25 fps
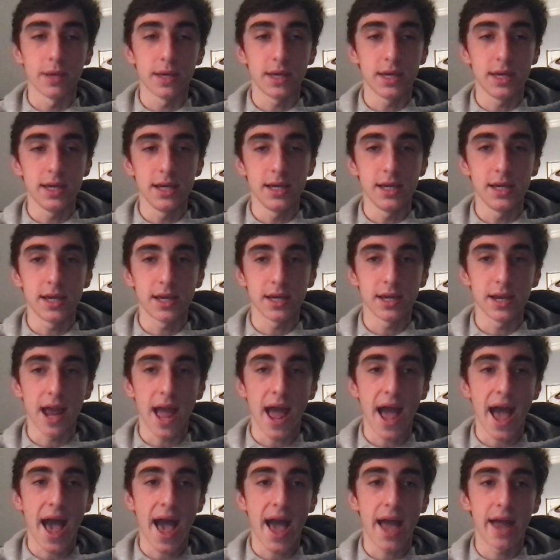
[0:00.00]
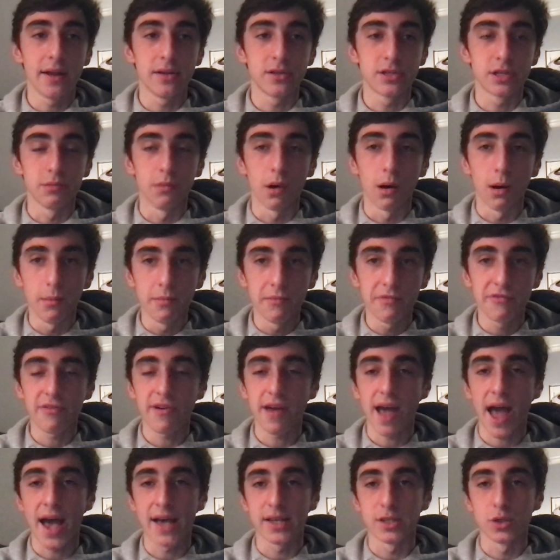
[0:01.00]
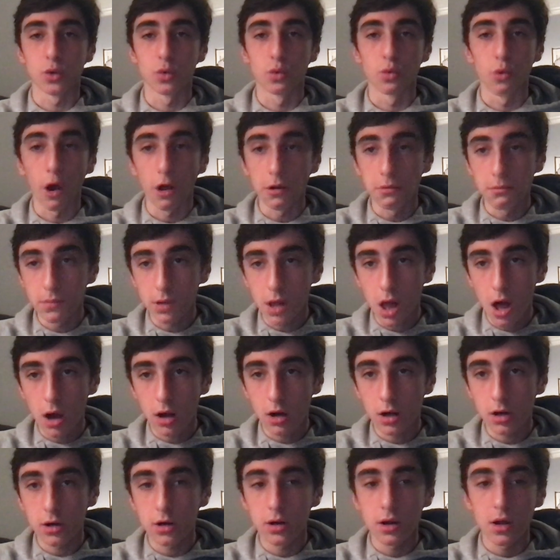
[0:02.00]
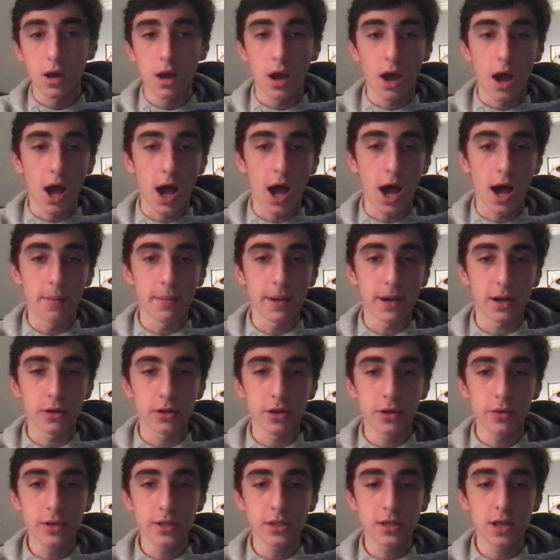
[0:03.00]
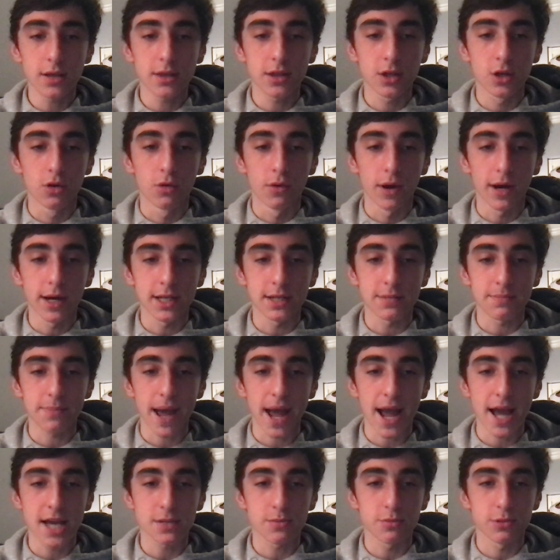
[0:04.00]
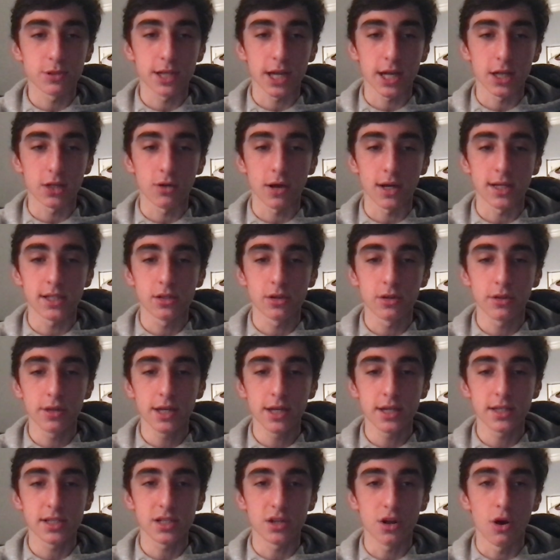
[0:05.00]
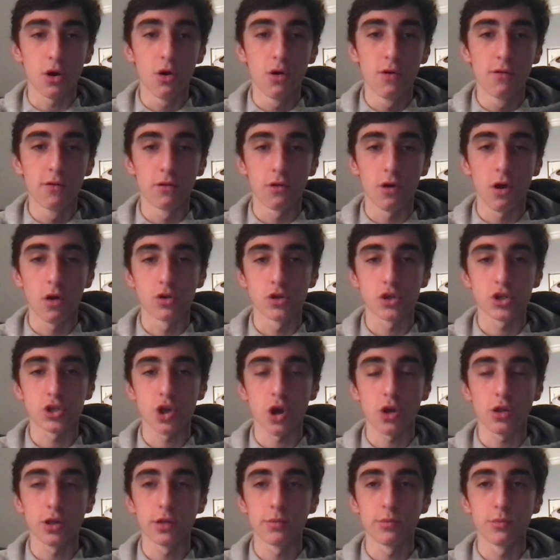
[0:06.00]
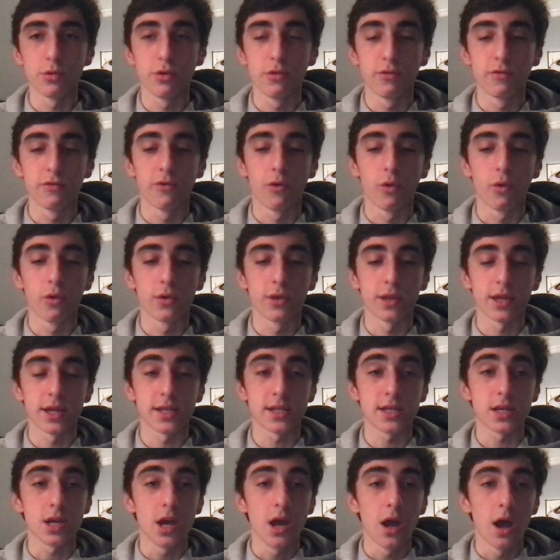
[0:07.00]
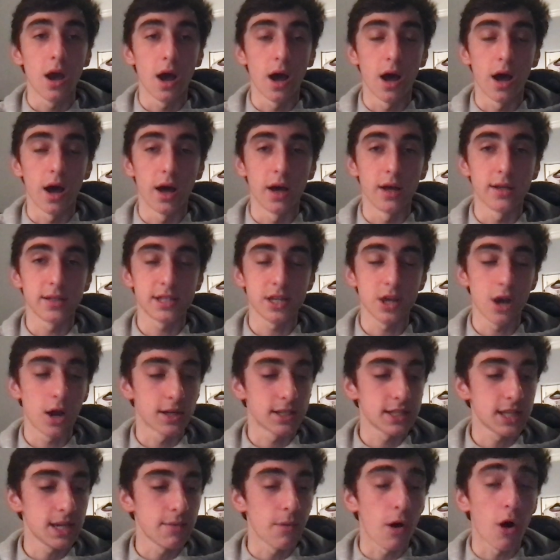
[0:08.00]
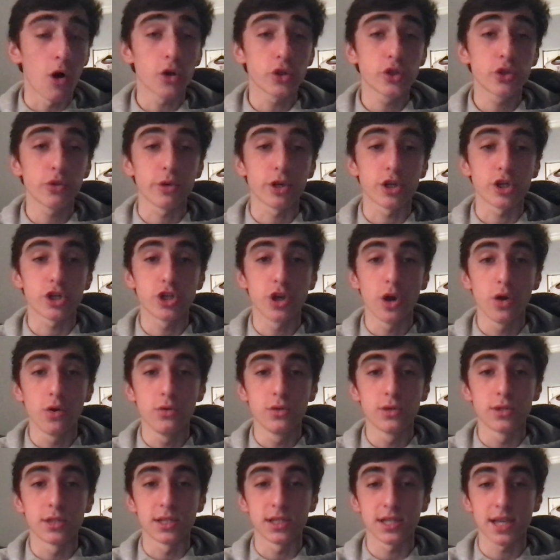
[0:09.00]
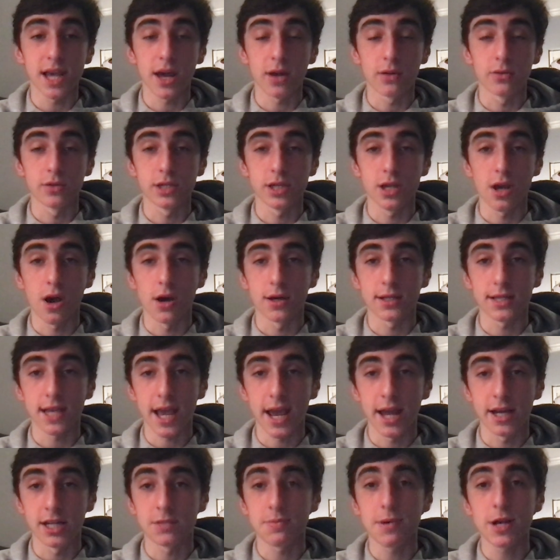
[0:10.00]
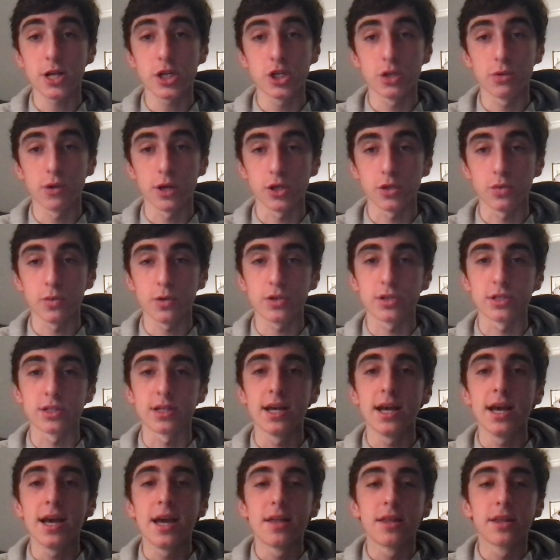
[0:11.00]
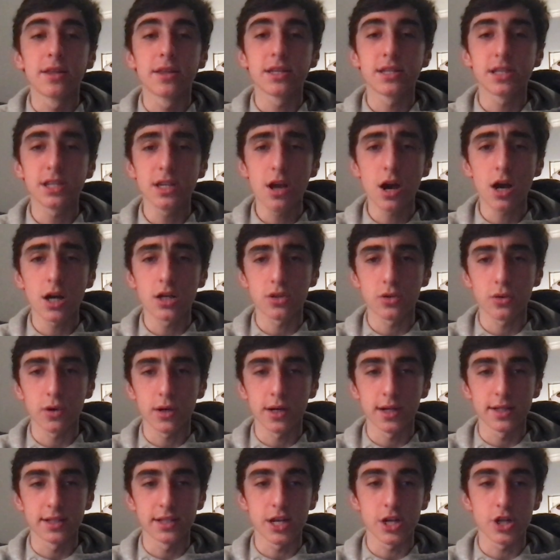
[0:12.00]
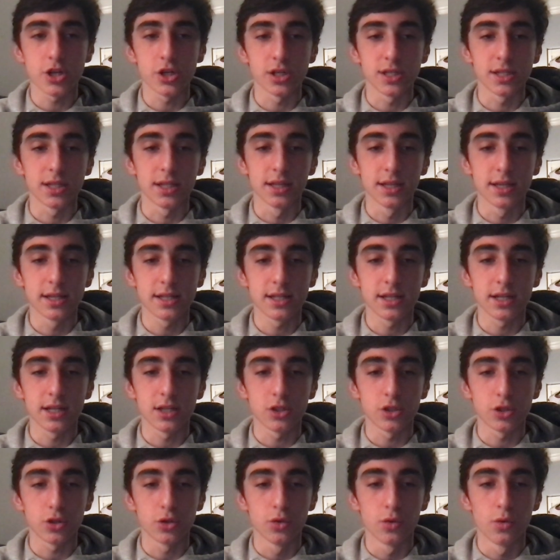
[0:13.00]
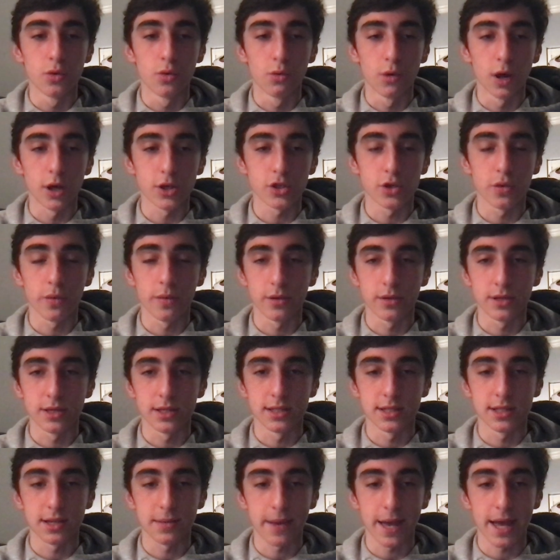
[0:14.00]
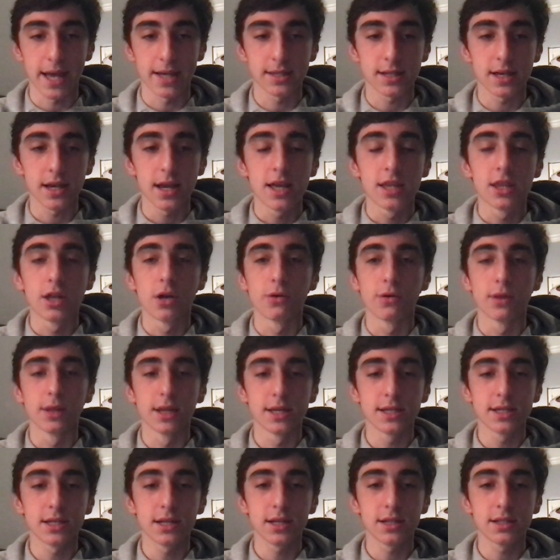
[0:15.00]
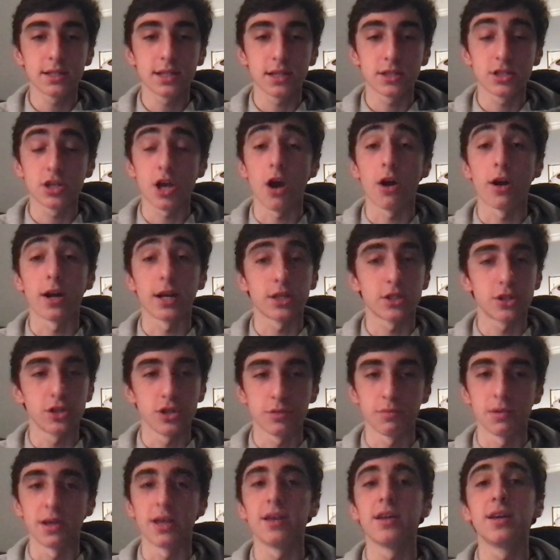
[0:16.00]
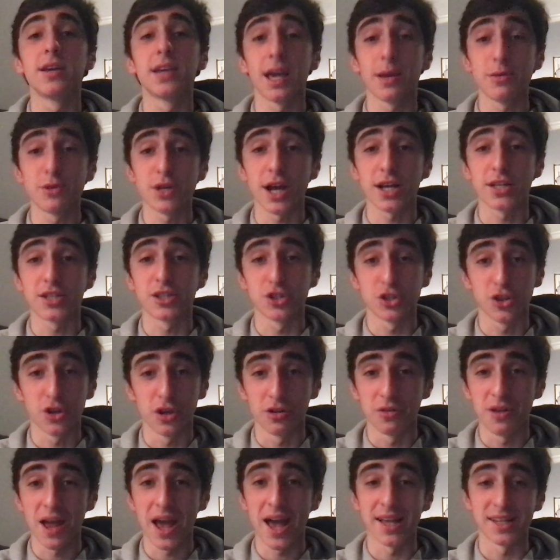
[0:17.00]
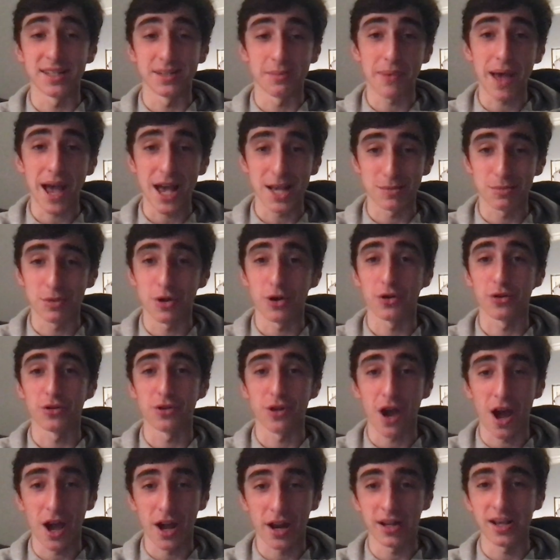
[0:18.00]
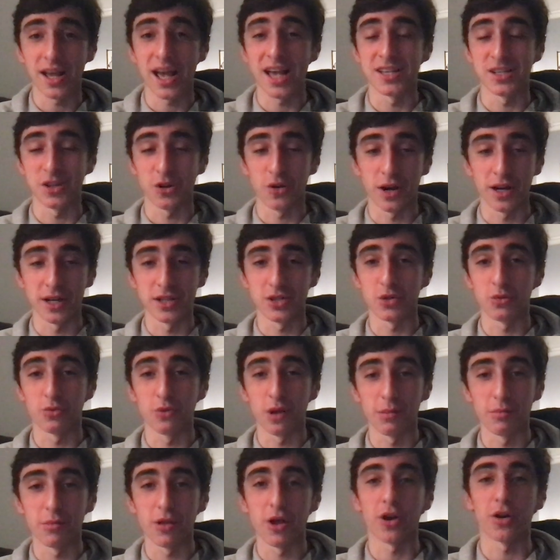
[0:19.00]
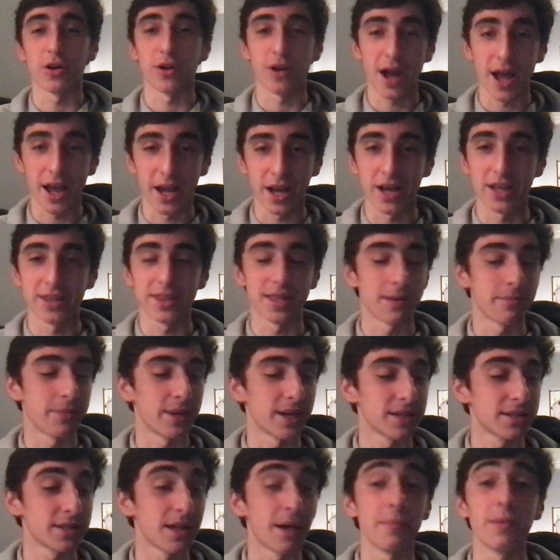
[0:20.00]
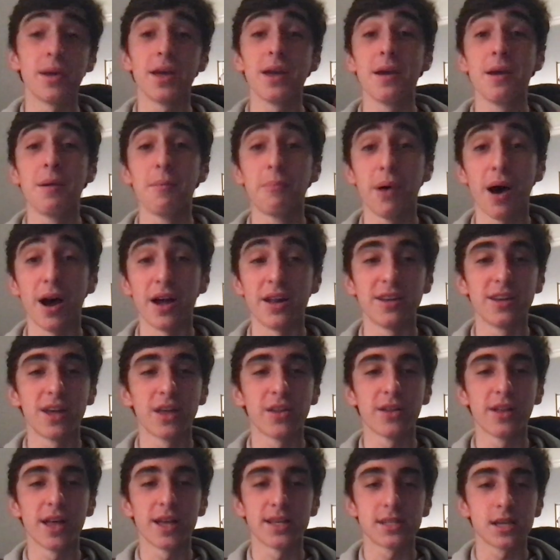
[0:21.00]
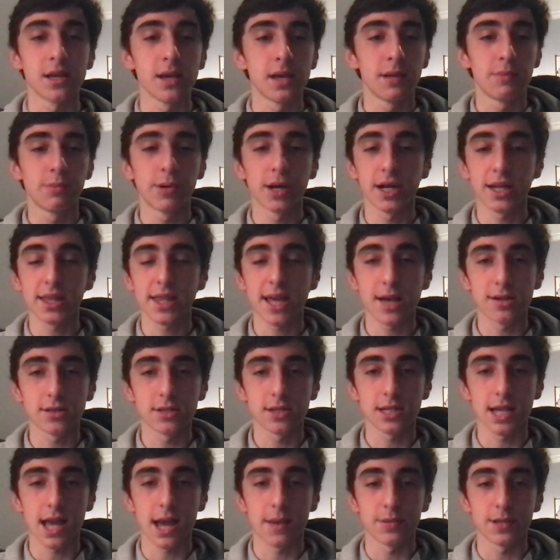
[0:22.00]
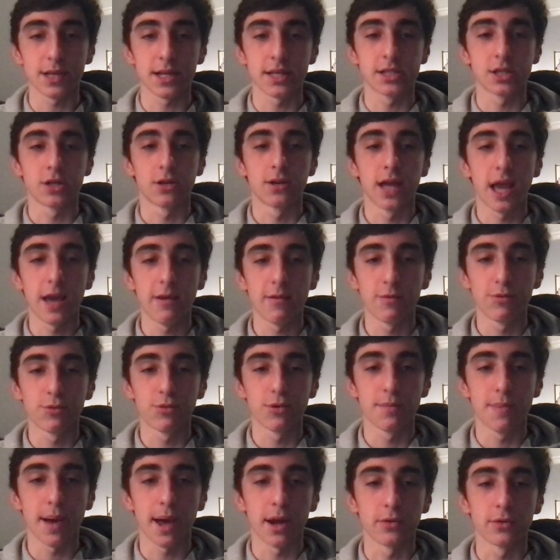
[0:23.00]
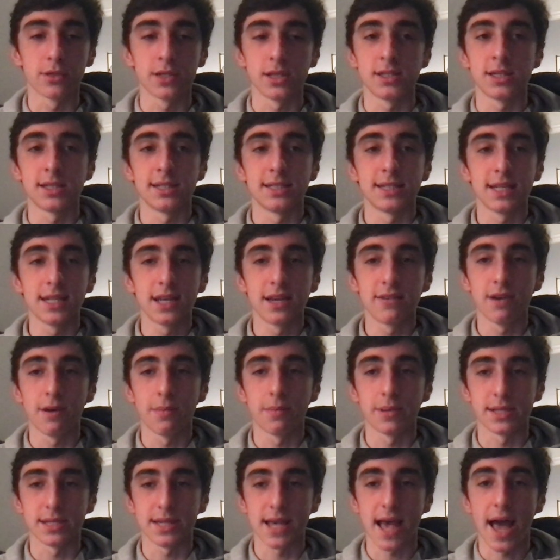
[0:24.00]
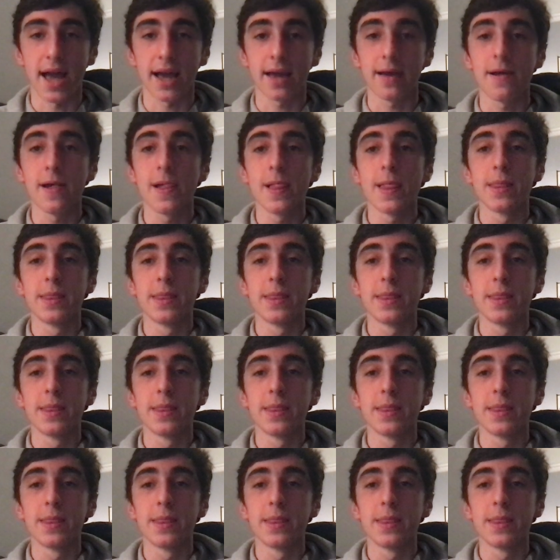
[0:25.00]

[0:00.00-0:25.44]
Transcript: He can add some oomph as a run blocker, and although he's not the greatest pass protector, I still think it's an overall solid move for this Seahawks team. Also, it shows the Seattle Seahawks, and especially Russell Wilson, that the Seahawks organization is listening to Russell Wilson's demands. They're listening to, Gabe Jackson's good as a pass blocker, not as great as a run blocker. I got that mixed up. But nonetheless, he played 1,000 snaps last year, gave up 3 penalties, didn't give up a sack.